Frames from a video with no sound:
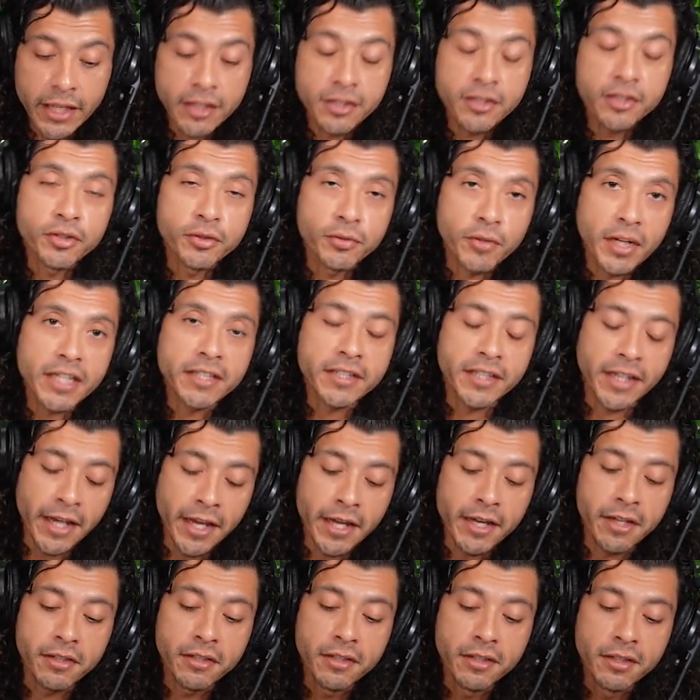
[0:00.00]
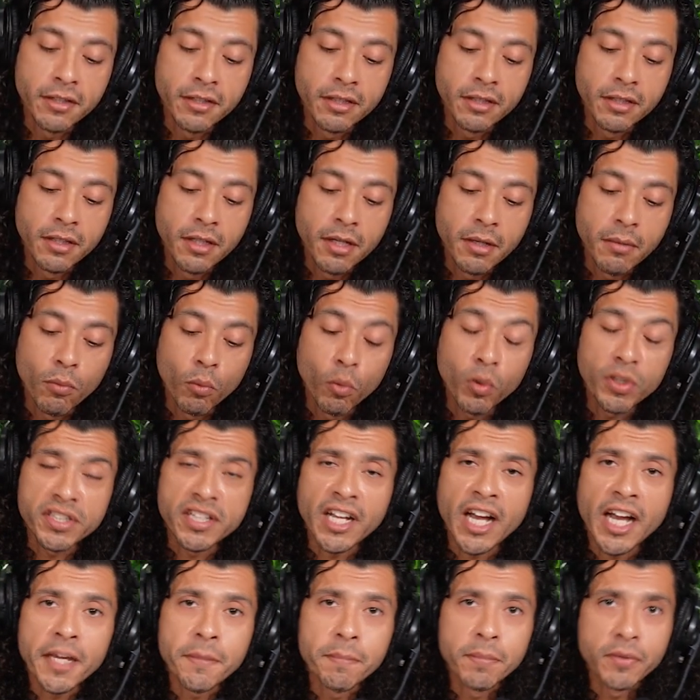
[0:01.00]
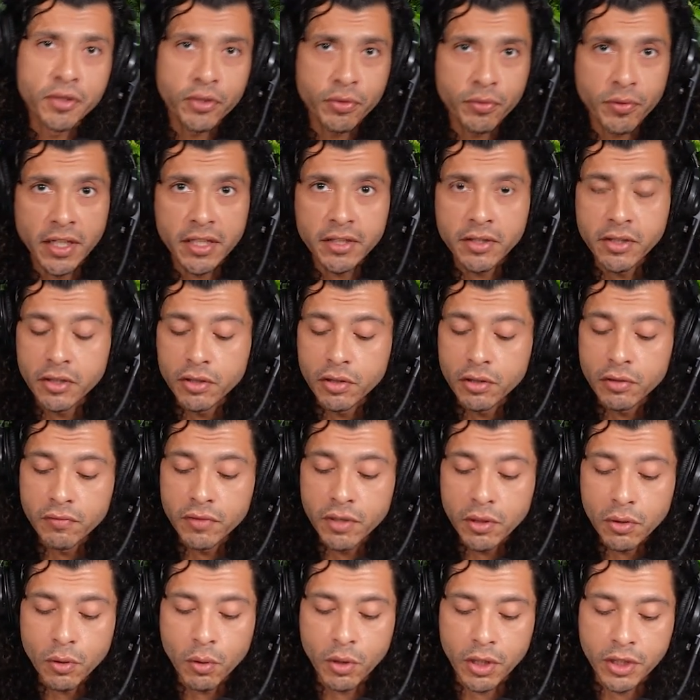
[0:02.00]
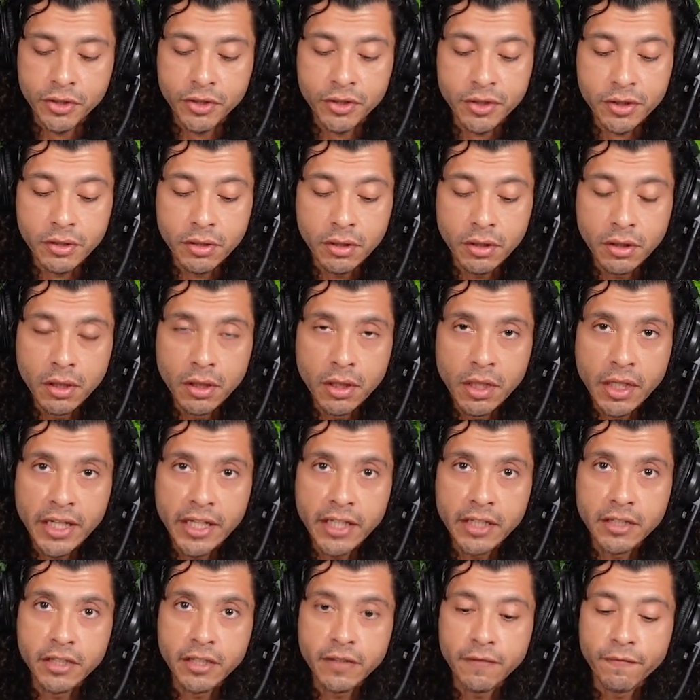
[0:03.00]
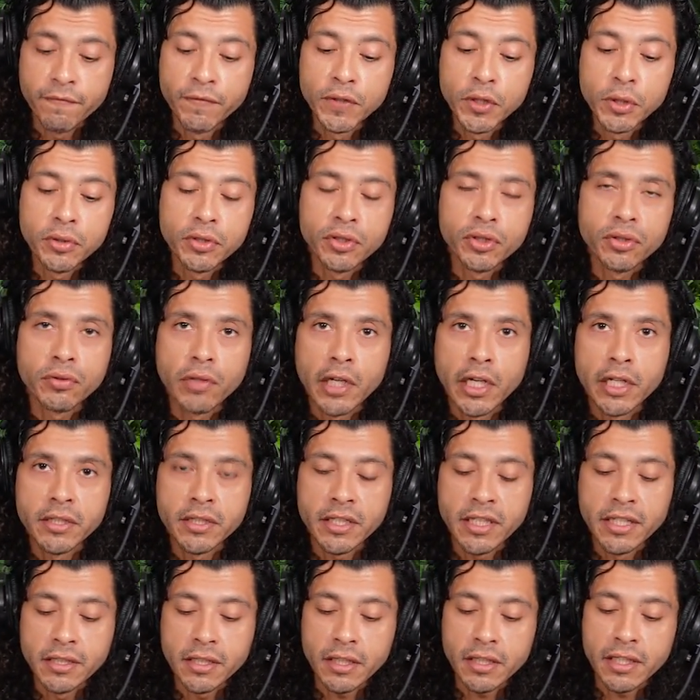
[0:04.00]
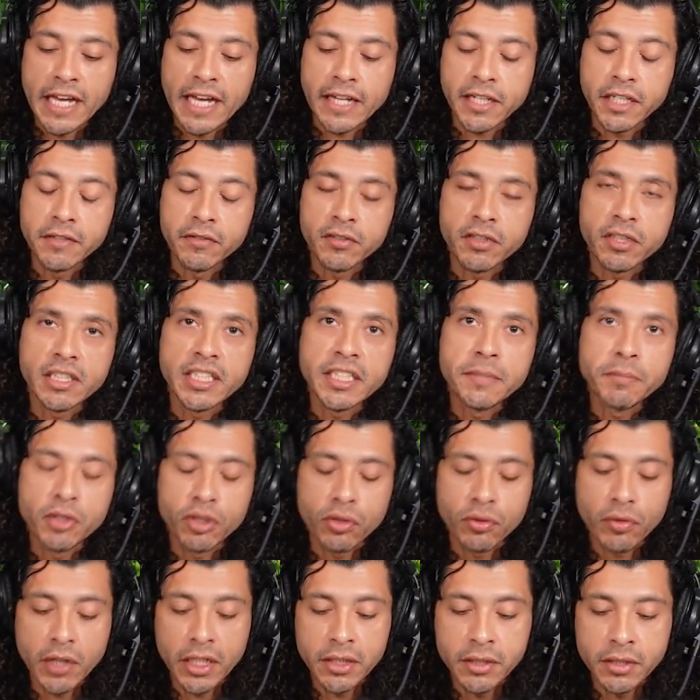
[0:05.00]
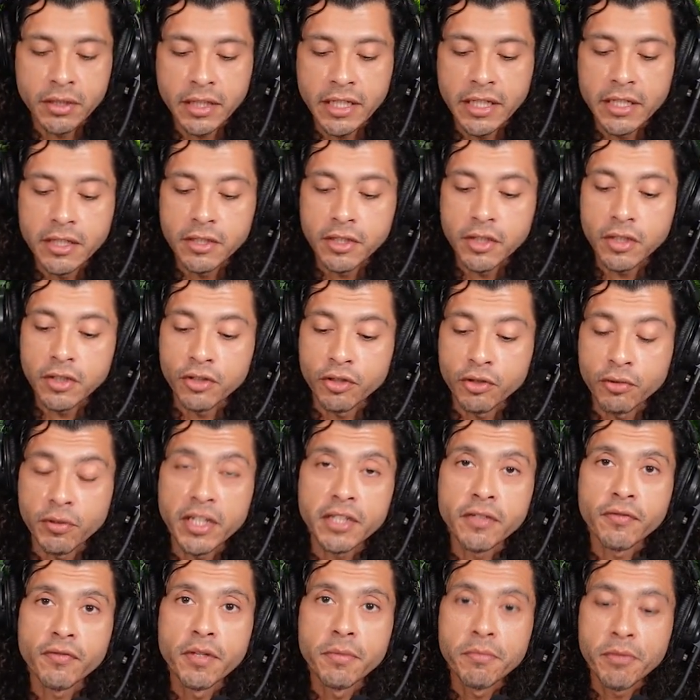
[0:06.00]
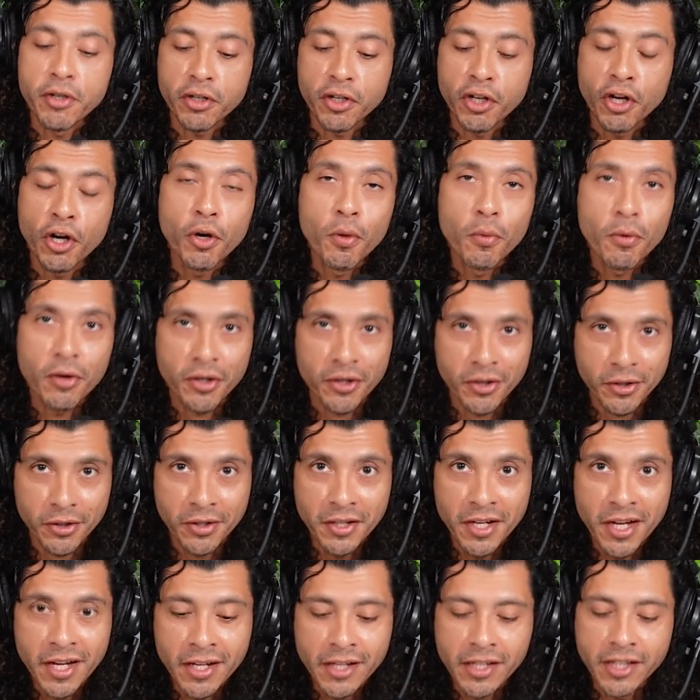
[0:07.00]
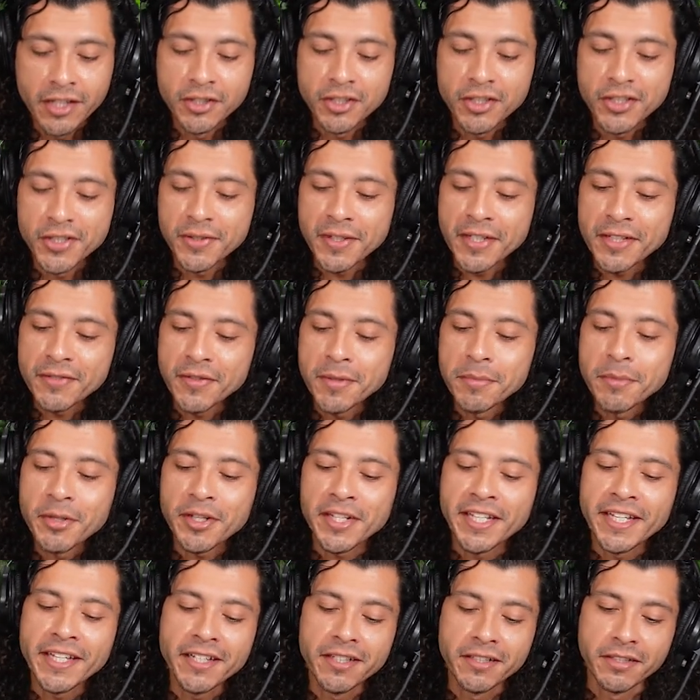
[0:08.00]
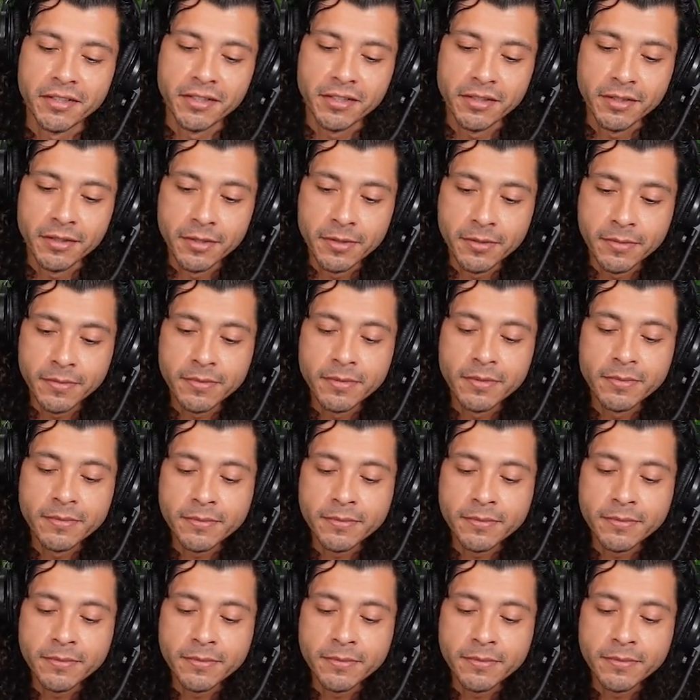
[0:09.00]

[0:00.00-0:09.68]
Yes, stress can. What type of stress is the real question? Is it food stress? Is it lack of sleep stress? Is it stress from your coworker? Is it stress from your kids?